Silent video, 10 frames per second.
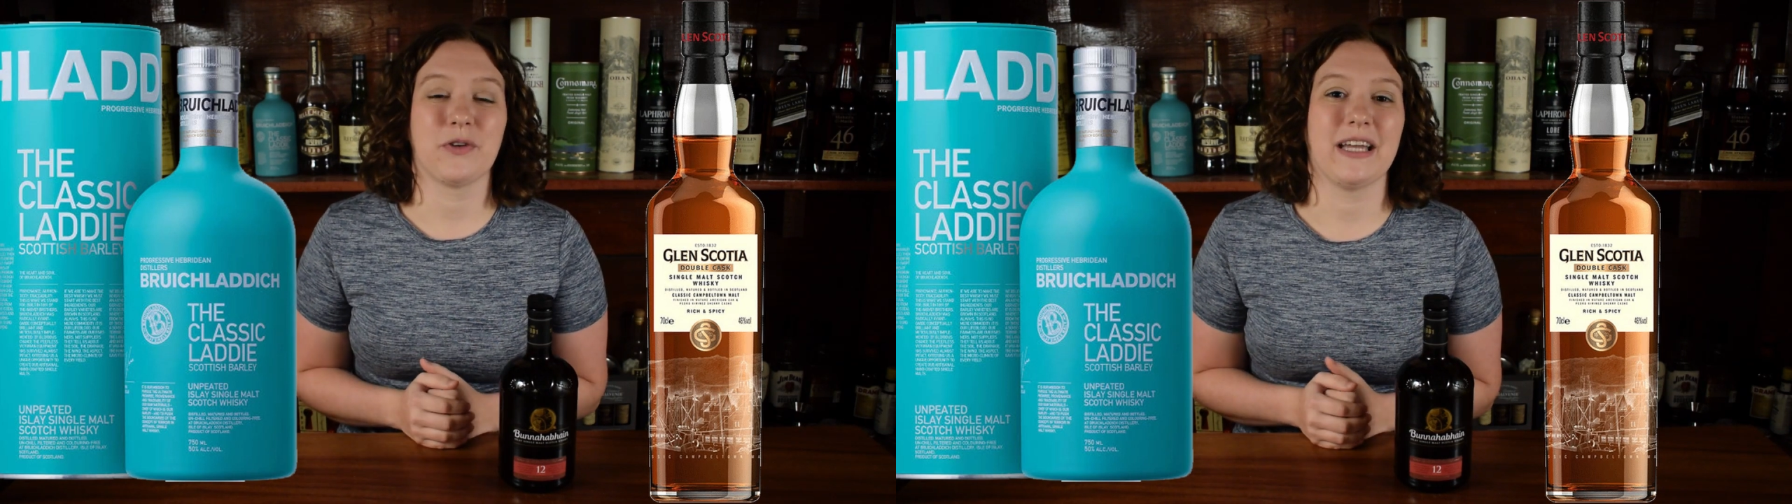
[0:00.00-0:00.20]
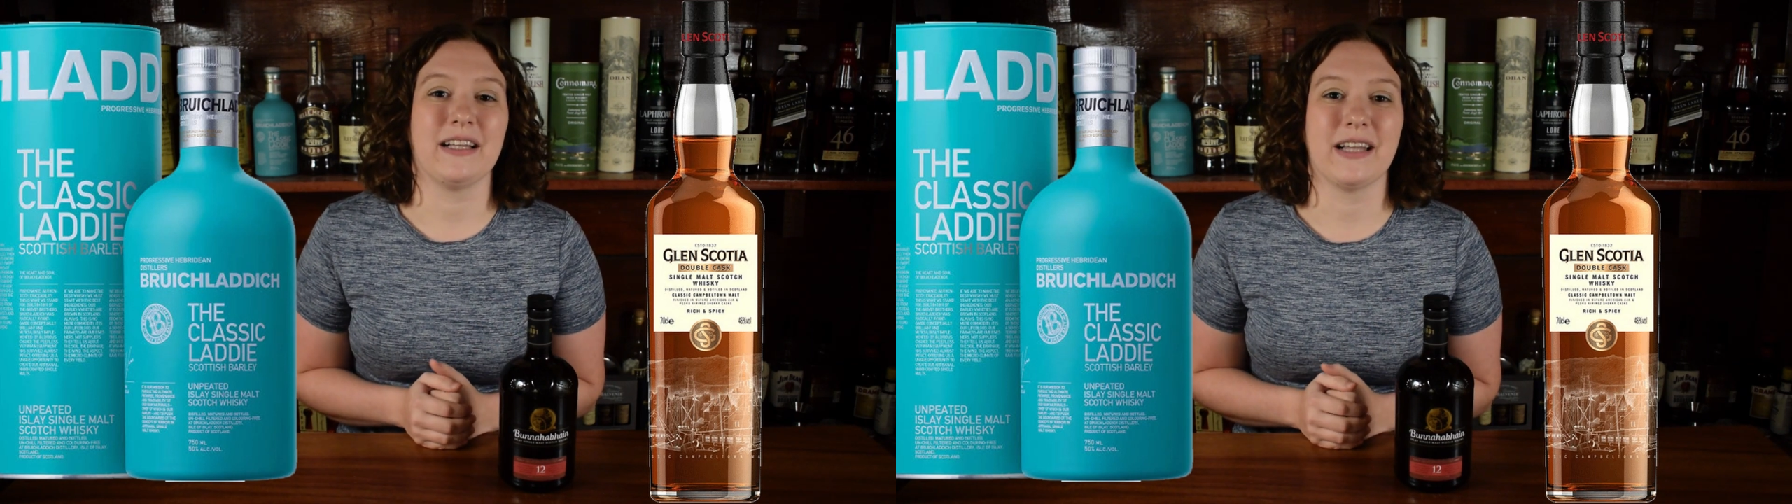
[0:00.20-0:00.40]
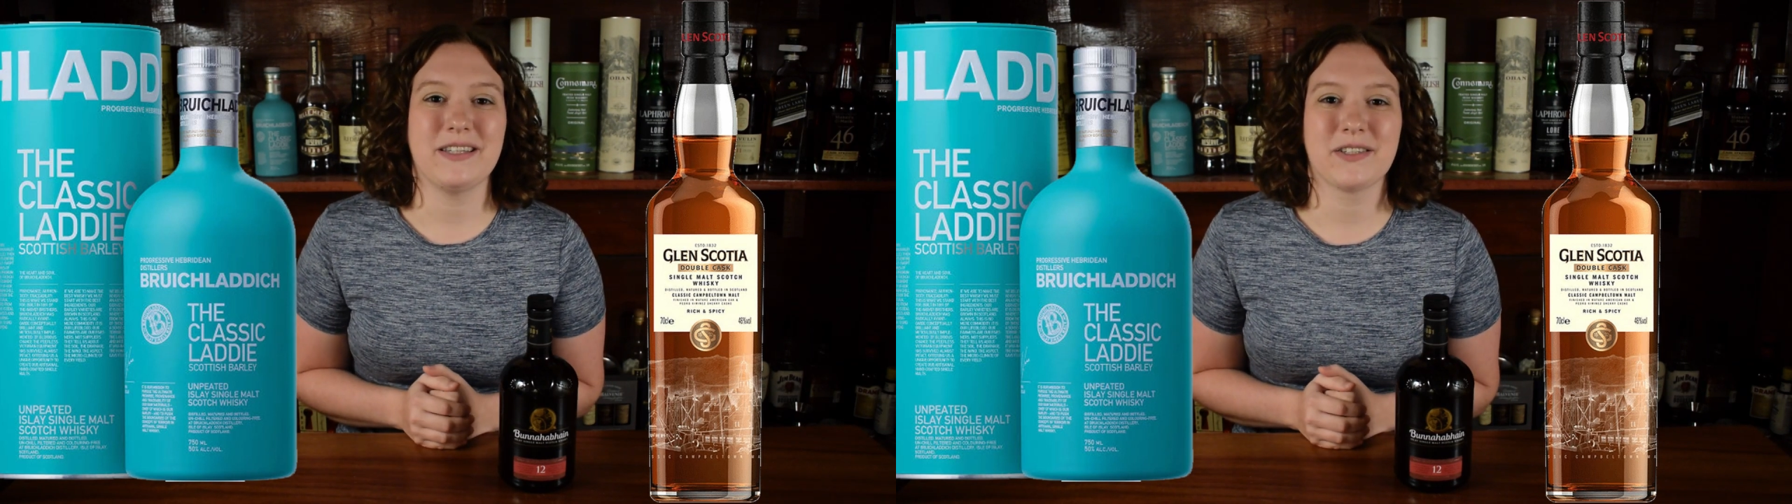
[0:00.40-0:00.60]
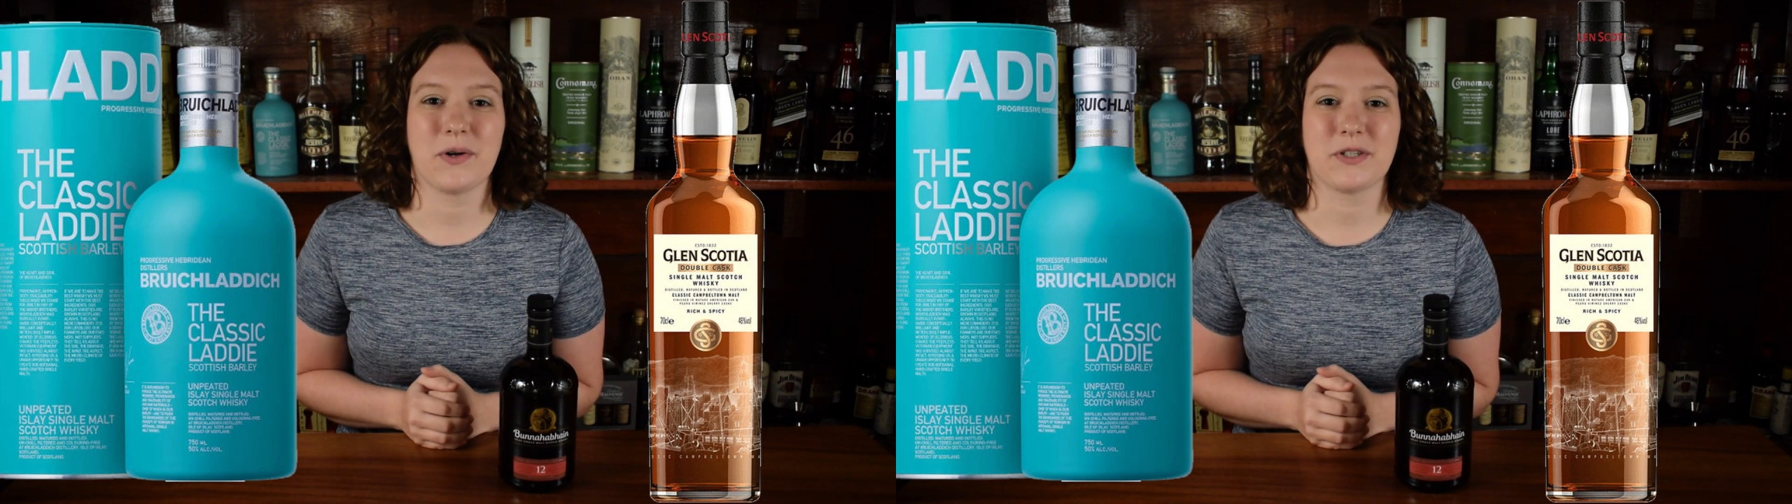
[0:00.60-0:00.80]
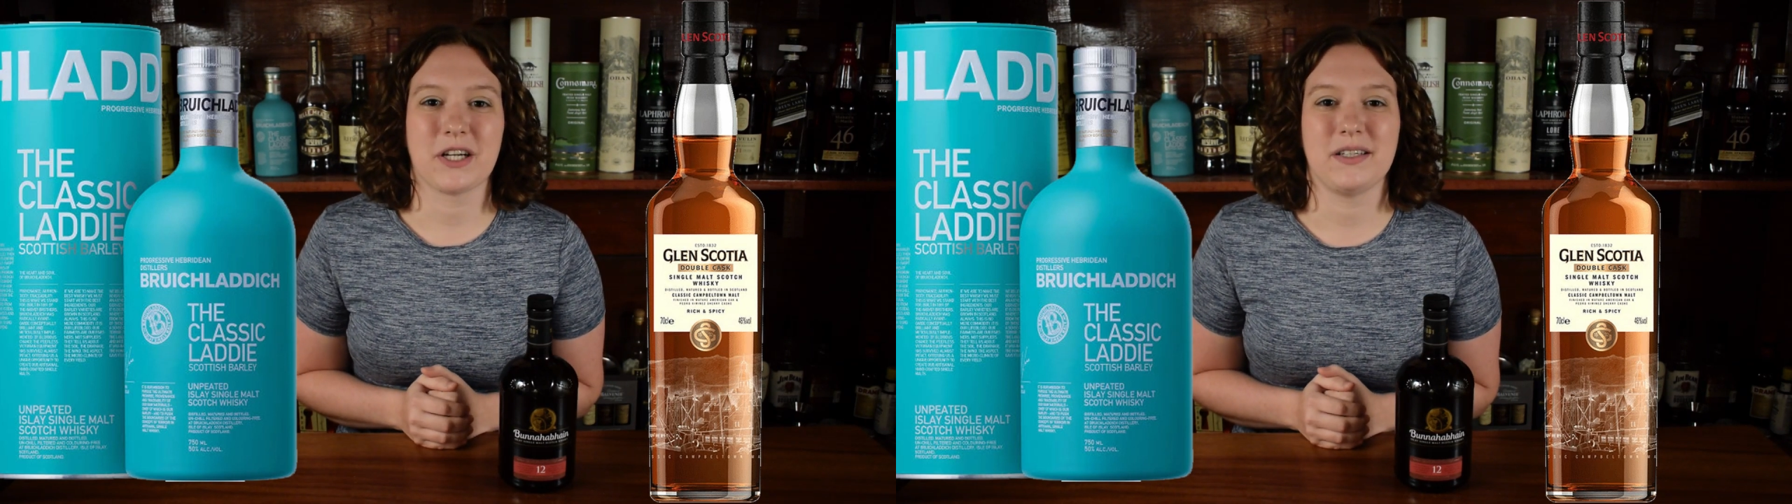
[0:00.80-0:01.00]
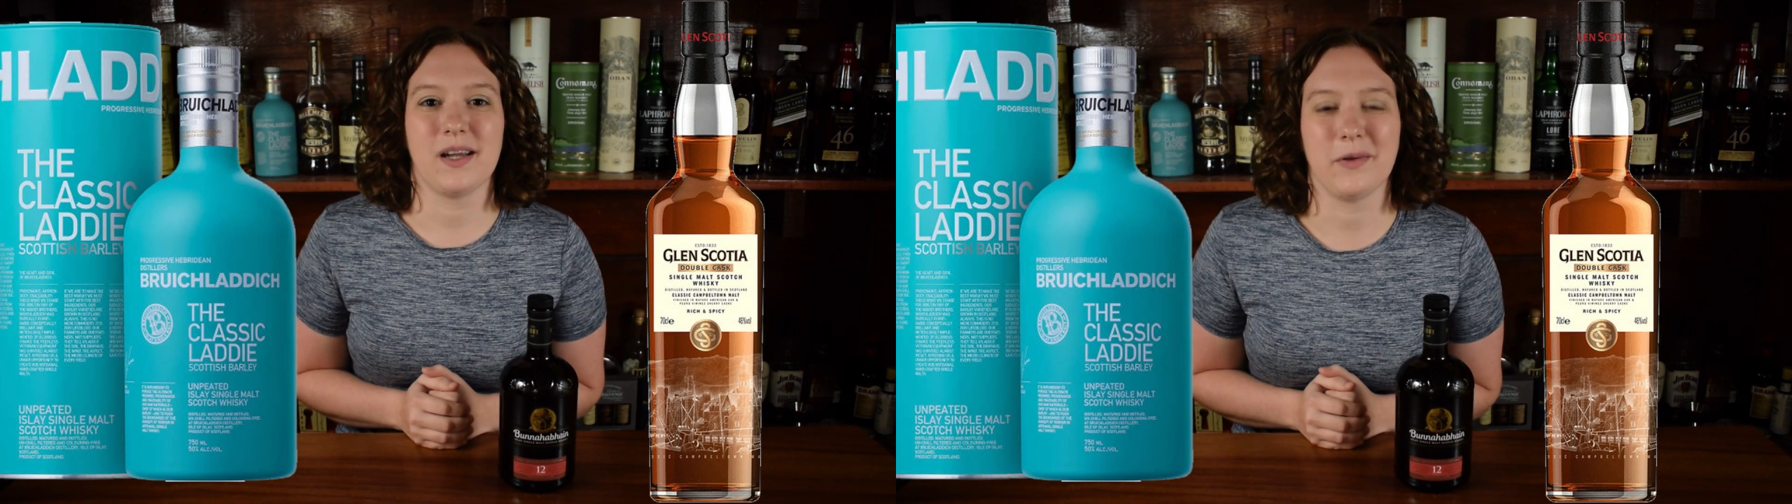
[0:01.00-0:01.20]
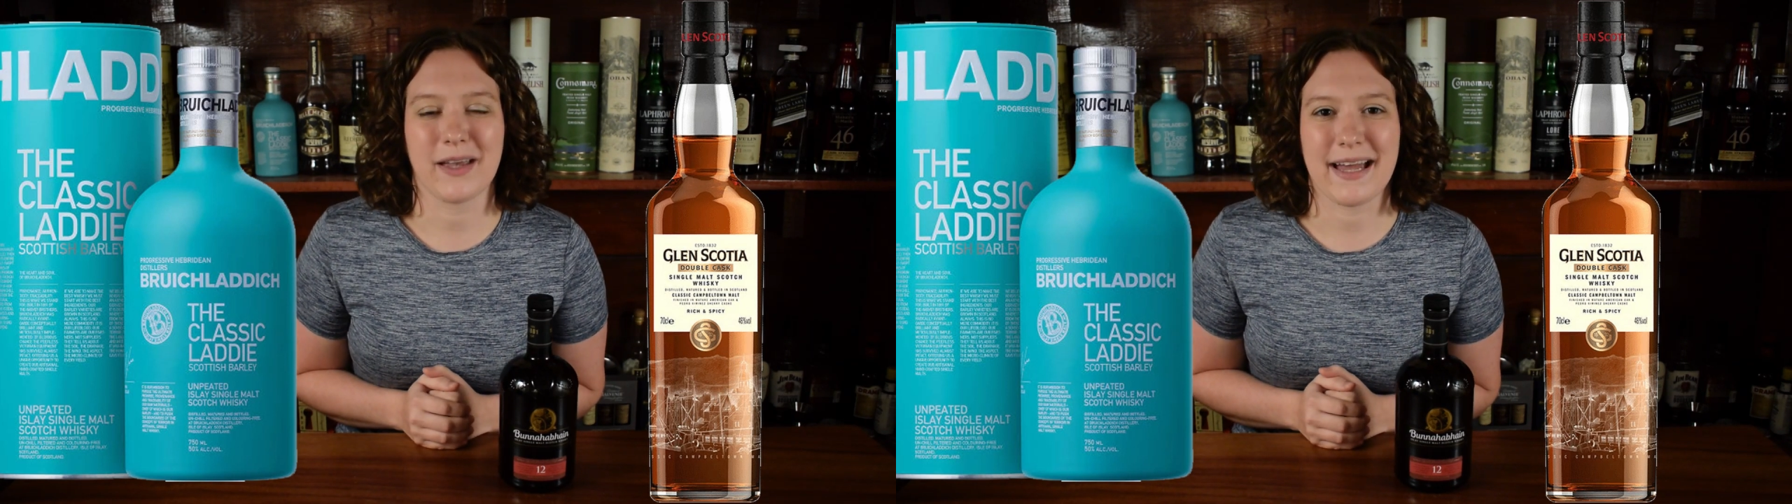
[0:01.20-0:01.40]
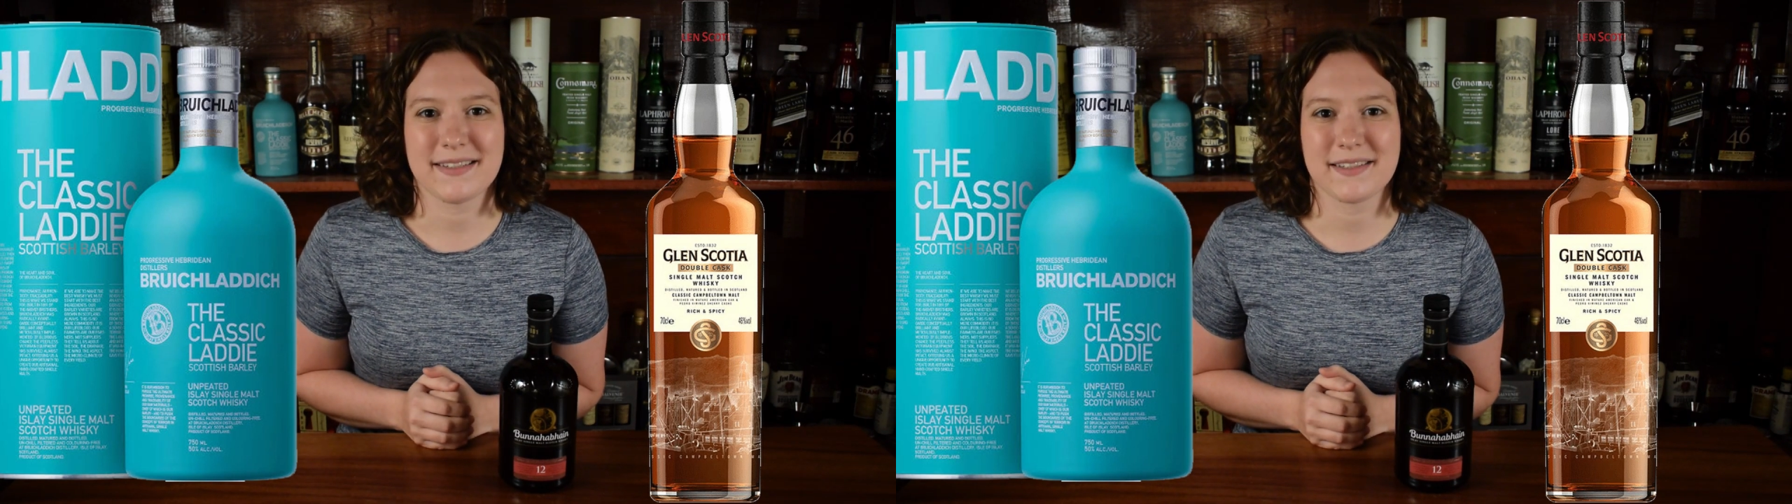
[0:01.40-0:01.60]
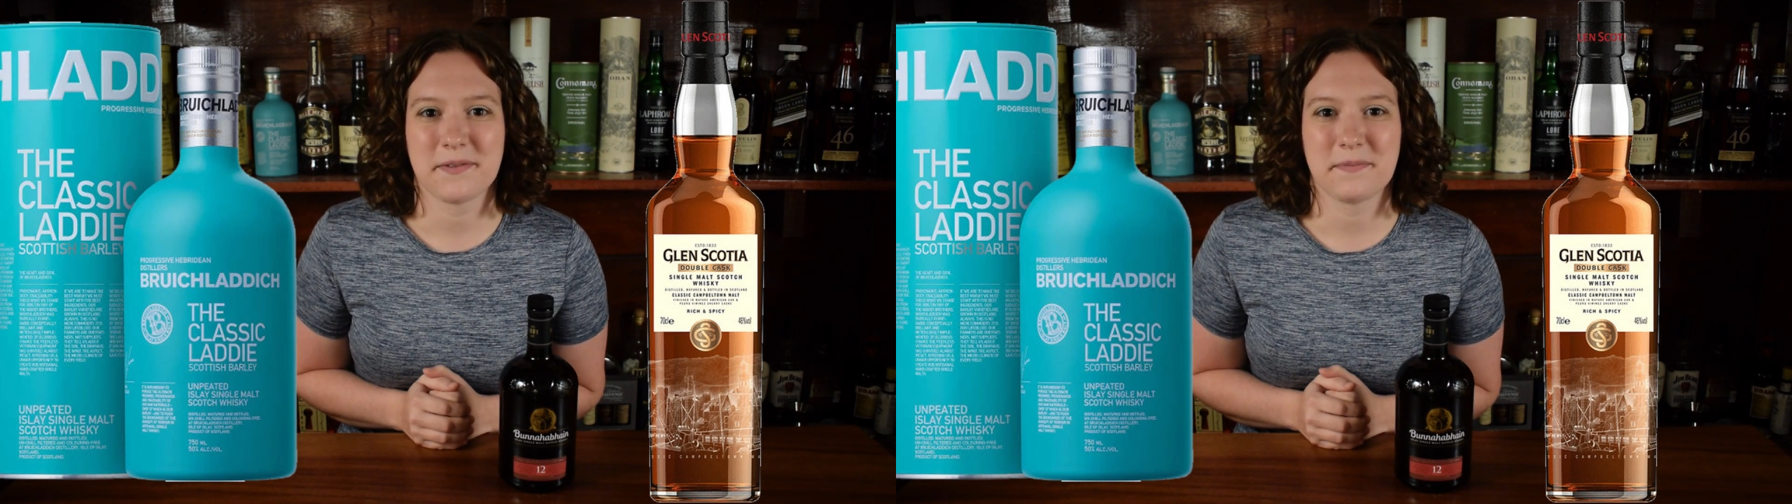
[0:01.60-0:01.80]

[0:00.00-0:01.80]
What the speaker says: a Glen Scotia double cask.